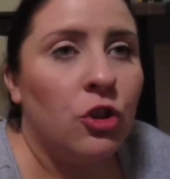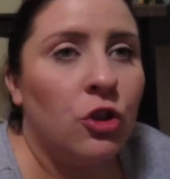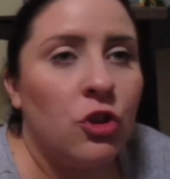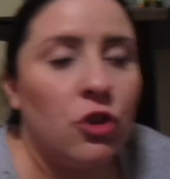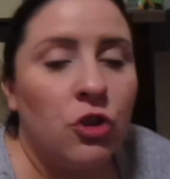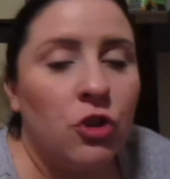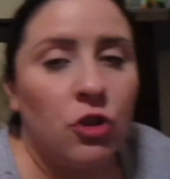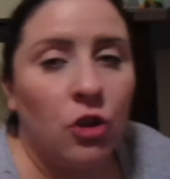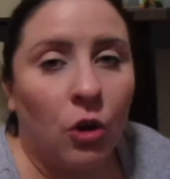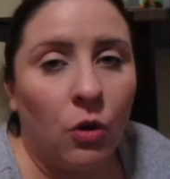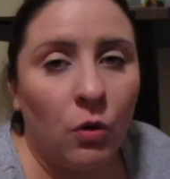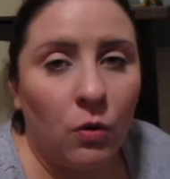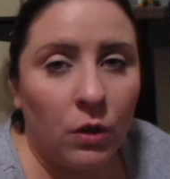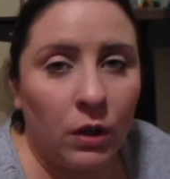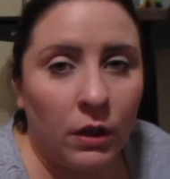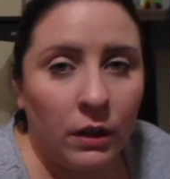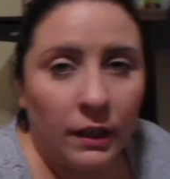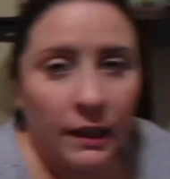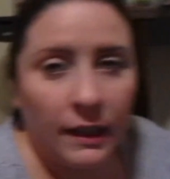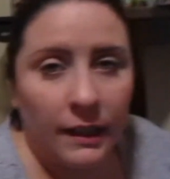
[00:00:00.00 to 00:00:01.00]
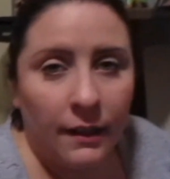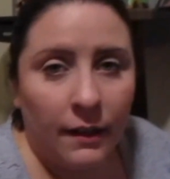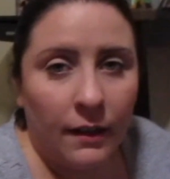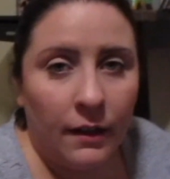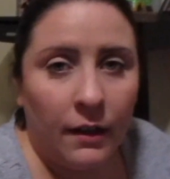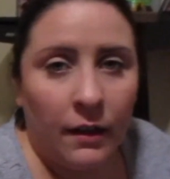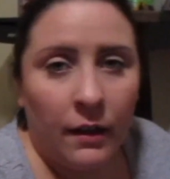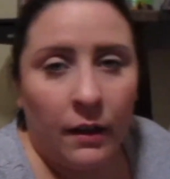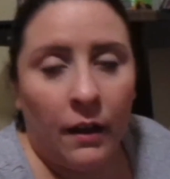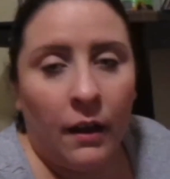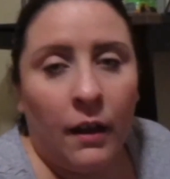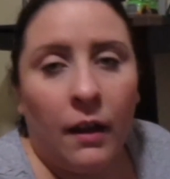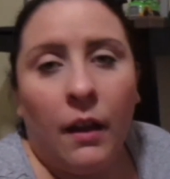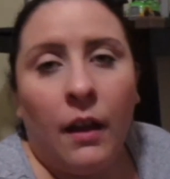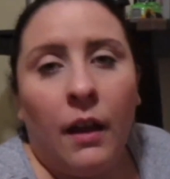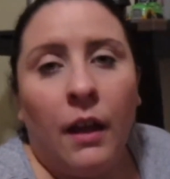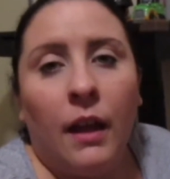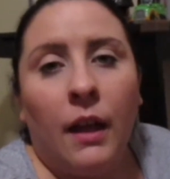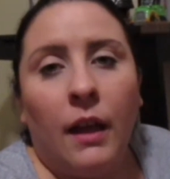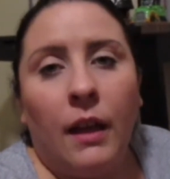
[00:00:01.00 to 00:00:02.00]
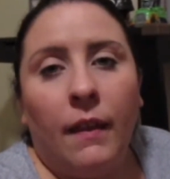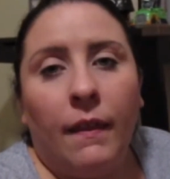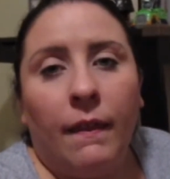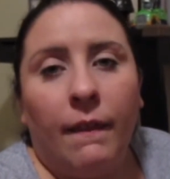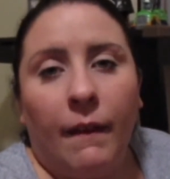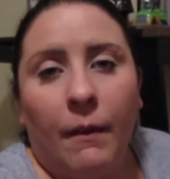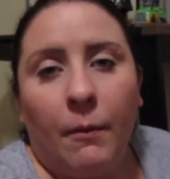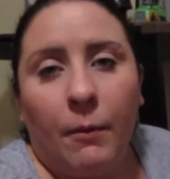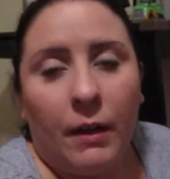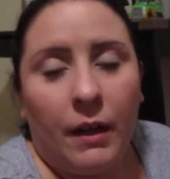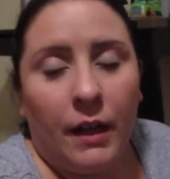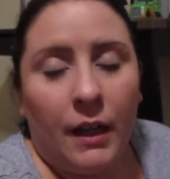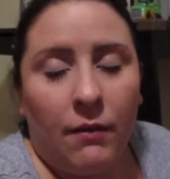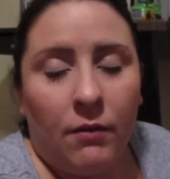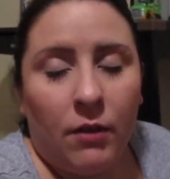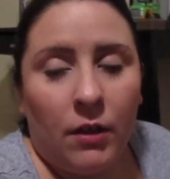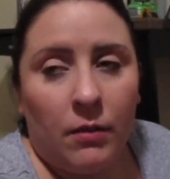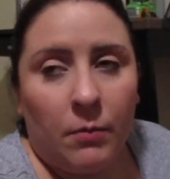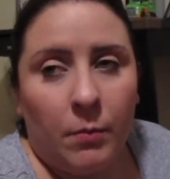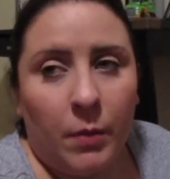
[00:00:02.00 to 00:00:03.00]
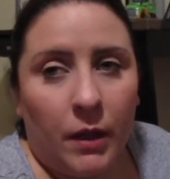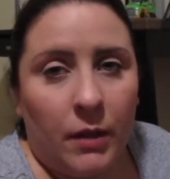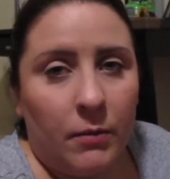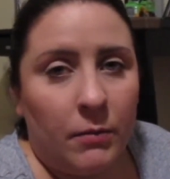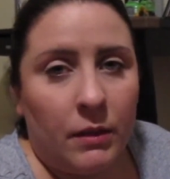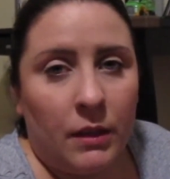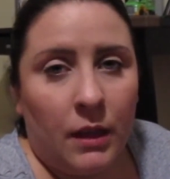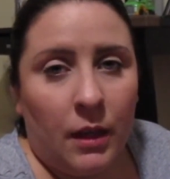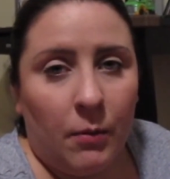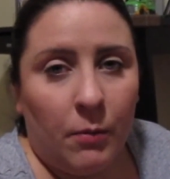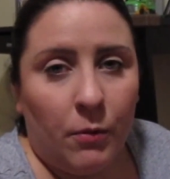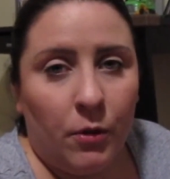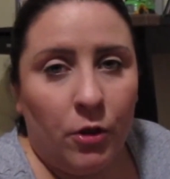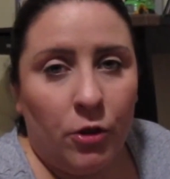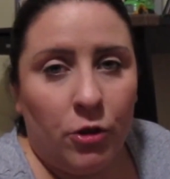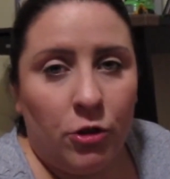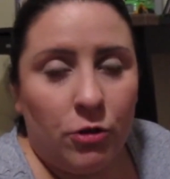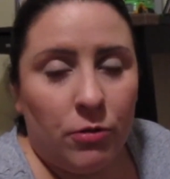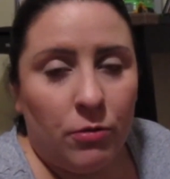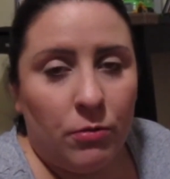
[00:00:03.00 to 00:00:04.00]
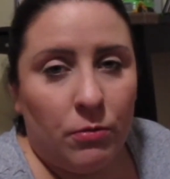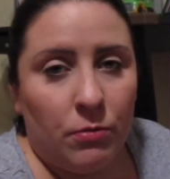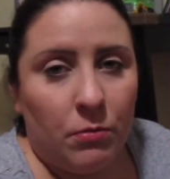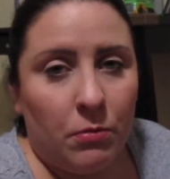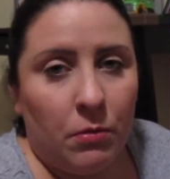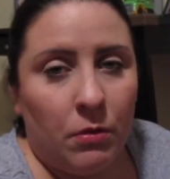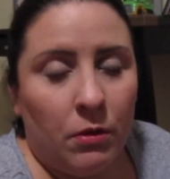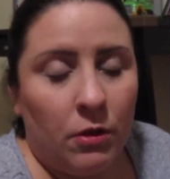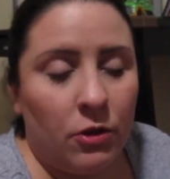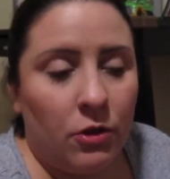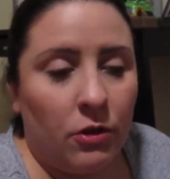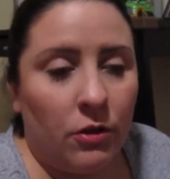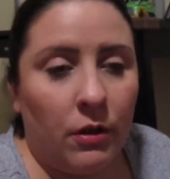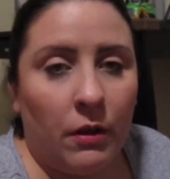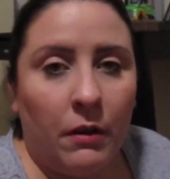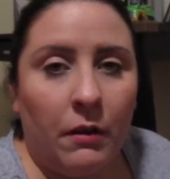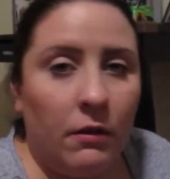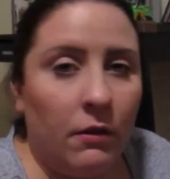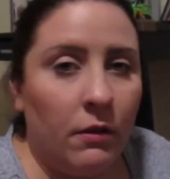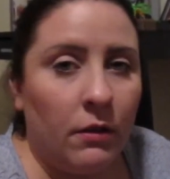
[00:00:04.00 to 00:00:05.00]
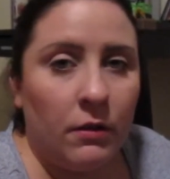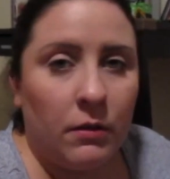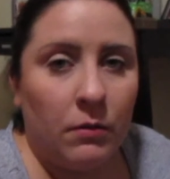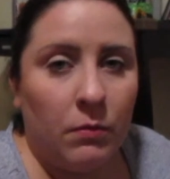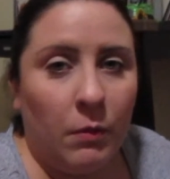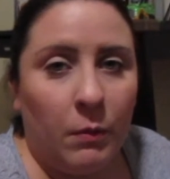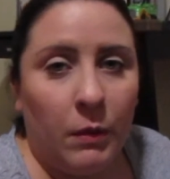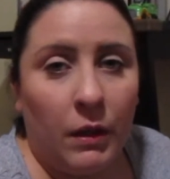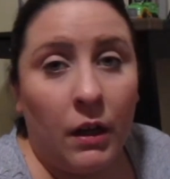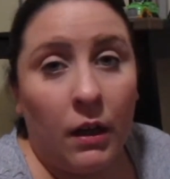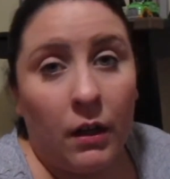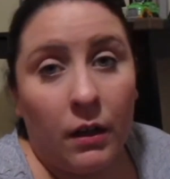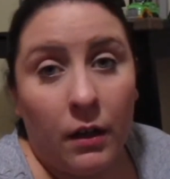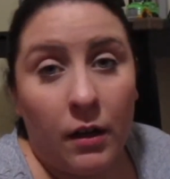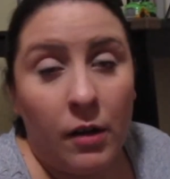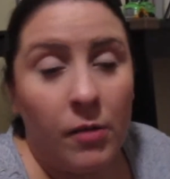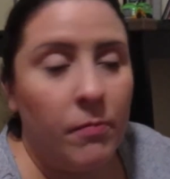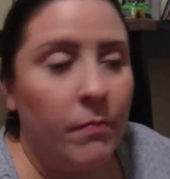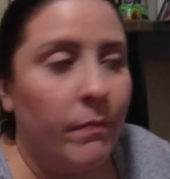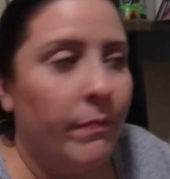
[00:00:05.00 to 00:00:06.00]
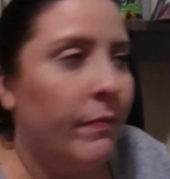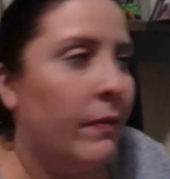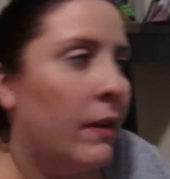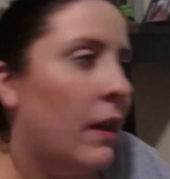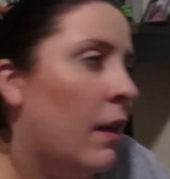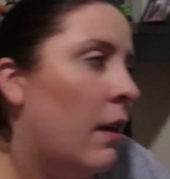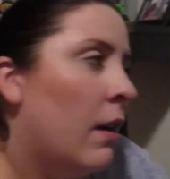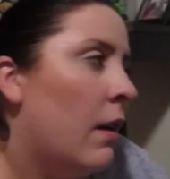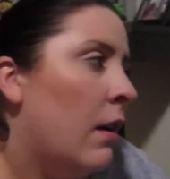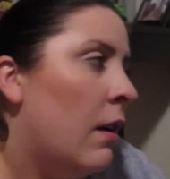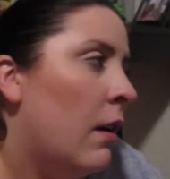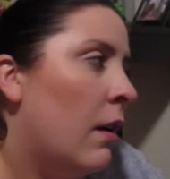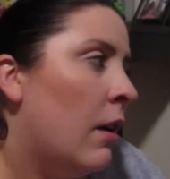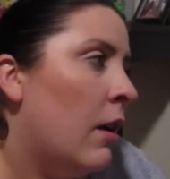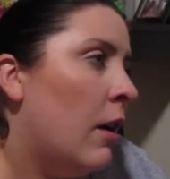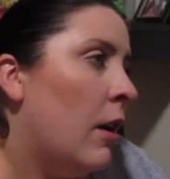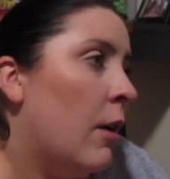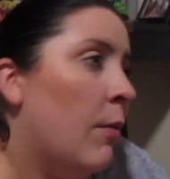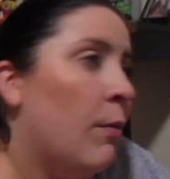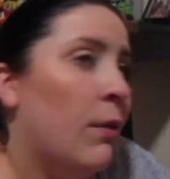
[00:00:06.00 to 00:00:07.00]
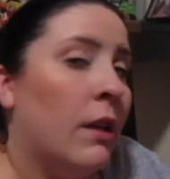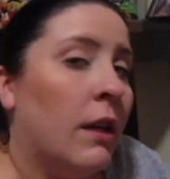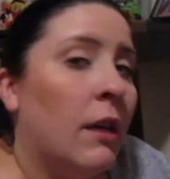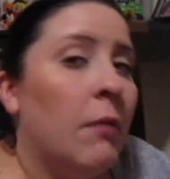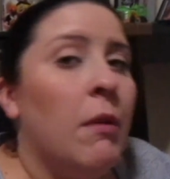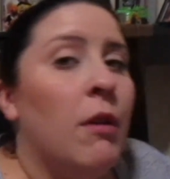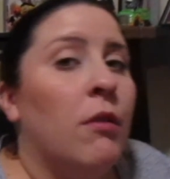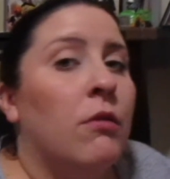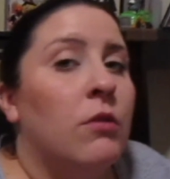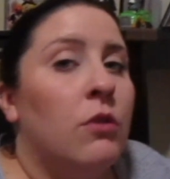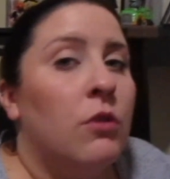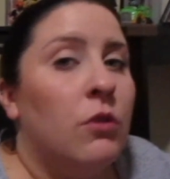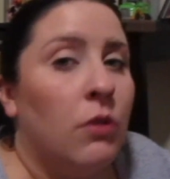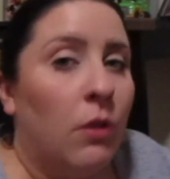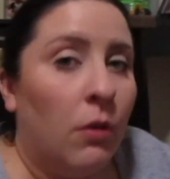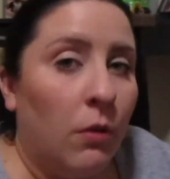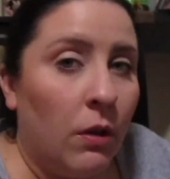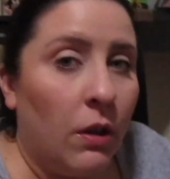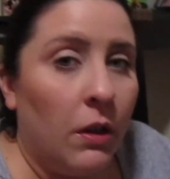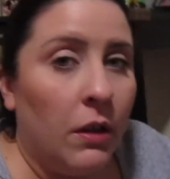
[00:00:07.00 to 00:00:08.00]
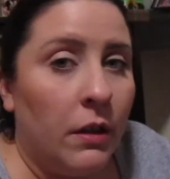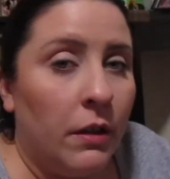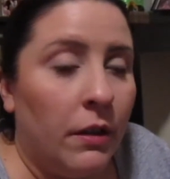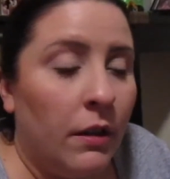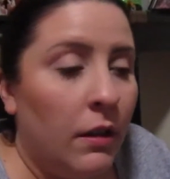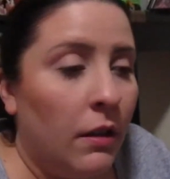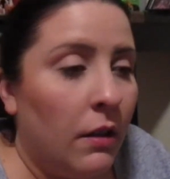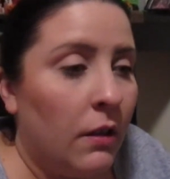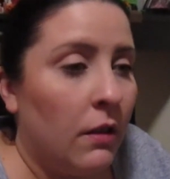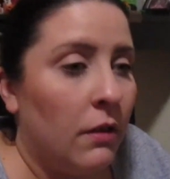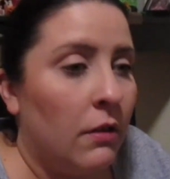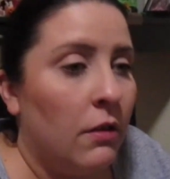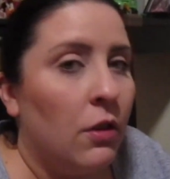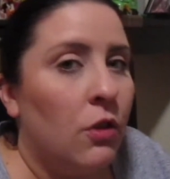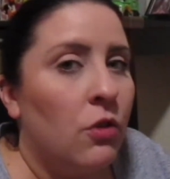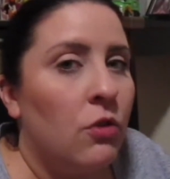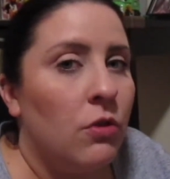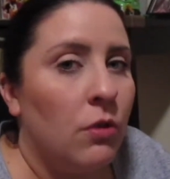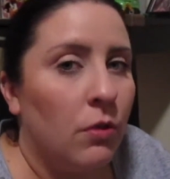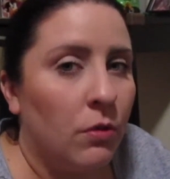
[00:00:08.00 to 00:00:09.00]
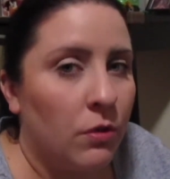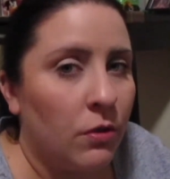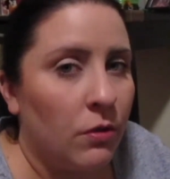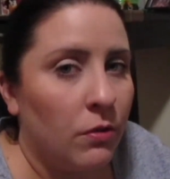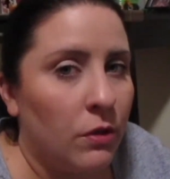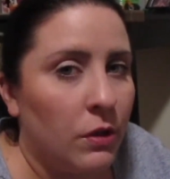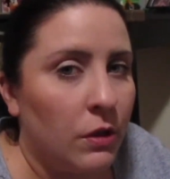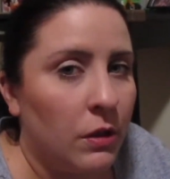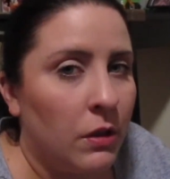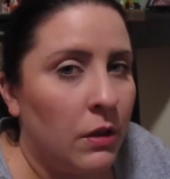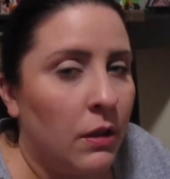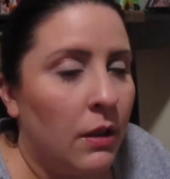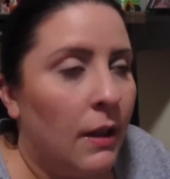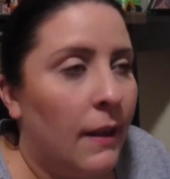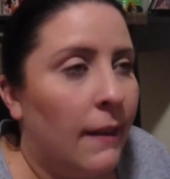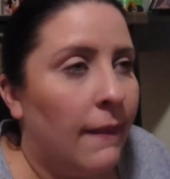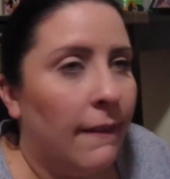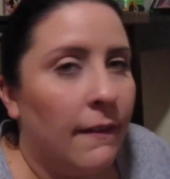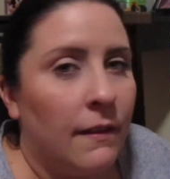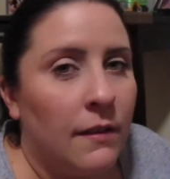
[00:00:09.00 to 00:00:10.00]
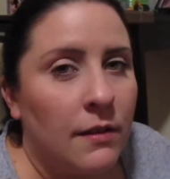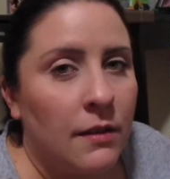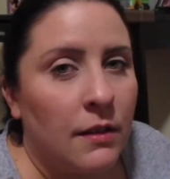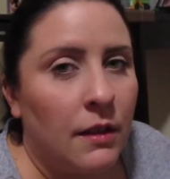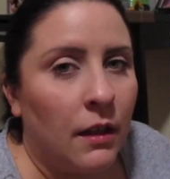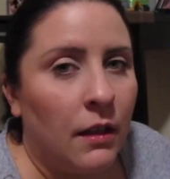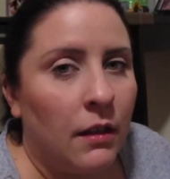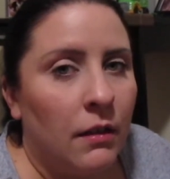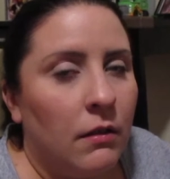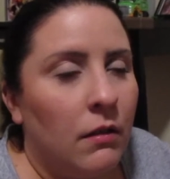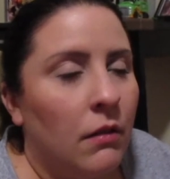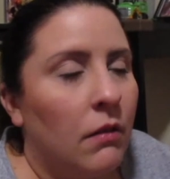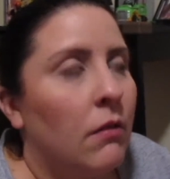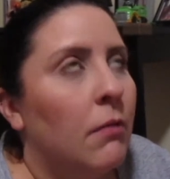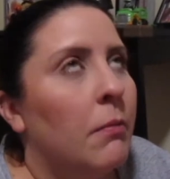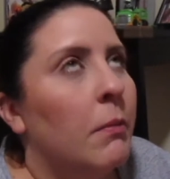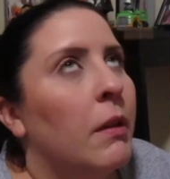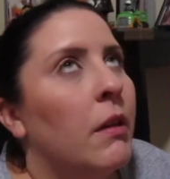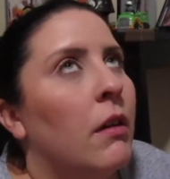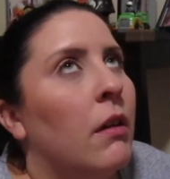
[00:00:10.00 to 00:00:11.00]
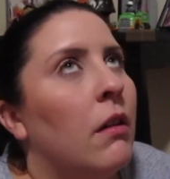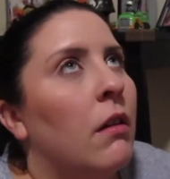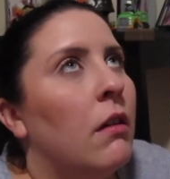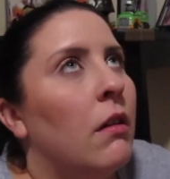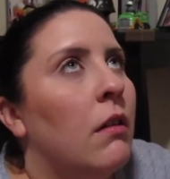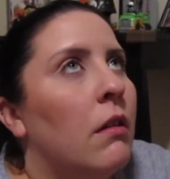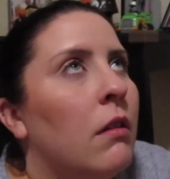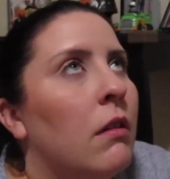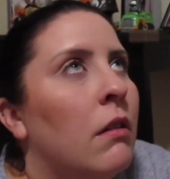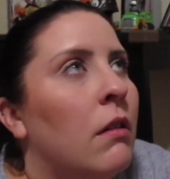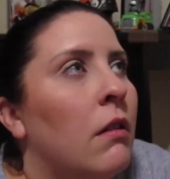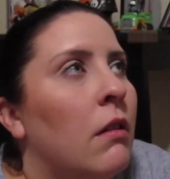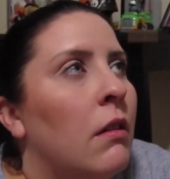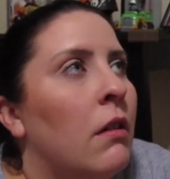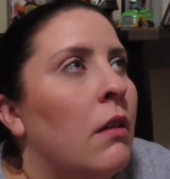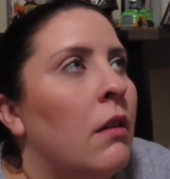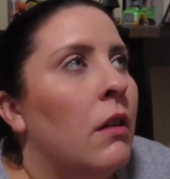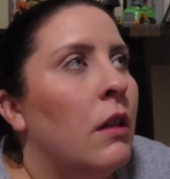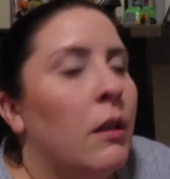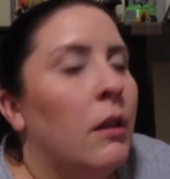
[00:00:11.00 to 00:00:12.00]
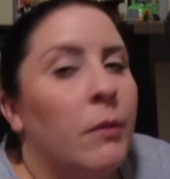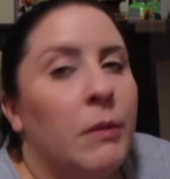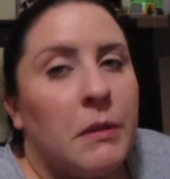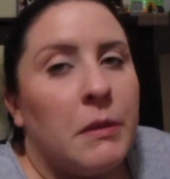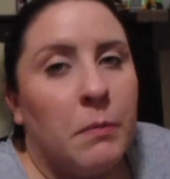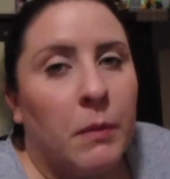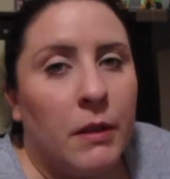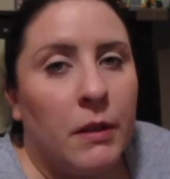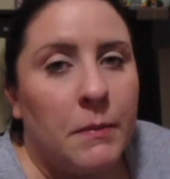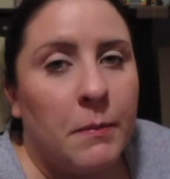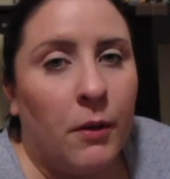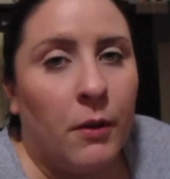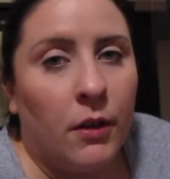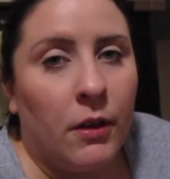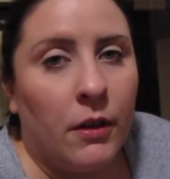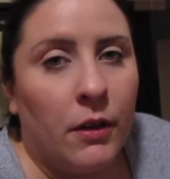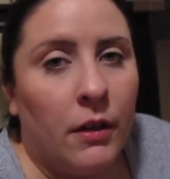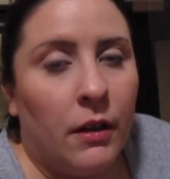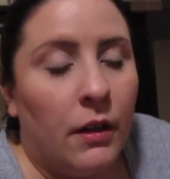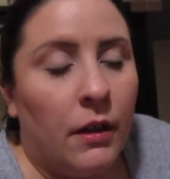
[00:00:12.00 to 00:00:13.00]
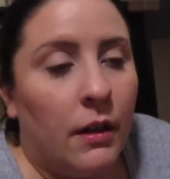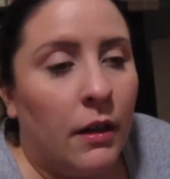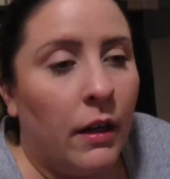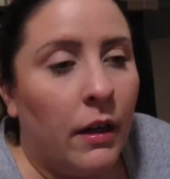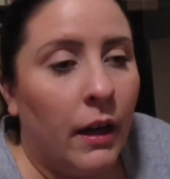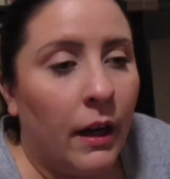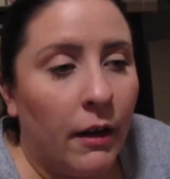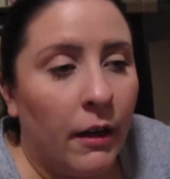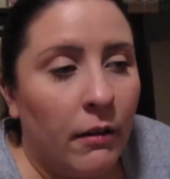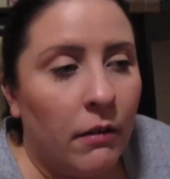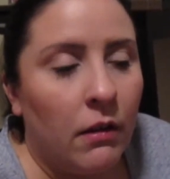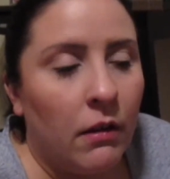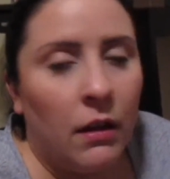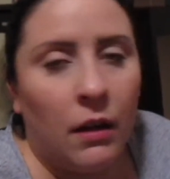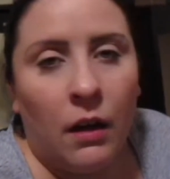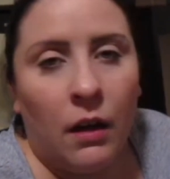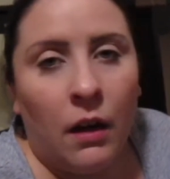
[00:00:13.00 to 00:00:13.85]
so good that we didn't even pick up the camera to show you how it looked when we cut it up. But it came out so good. So, so good. The skin, oh my God, was the best part. Now,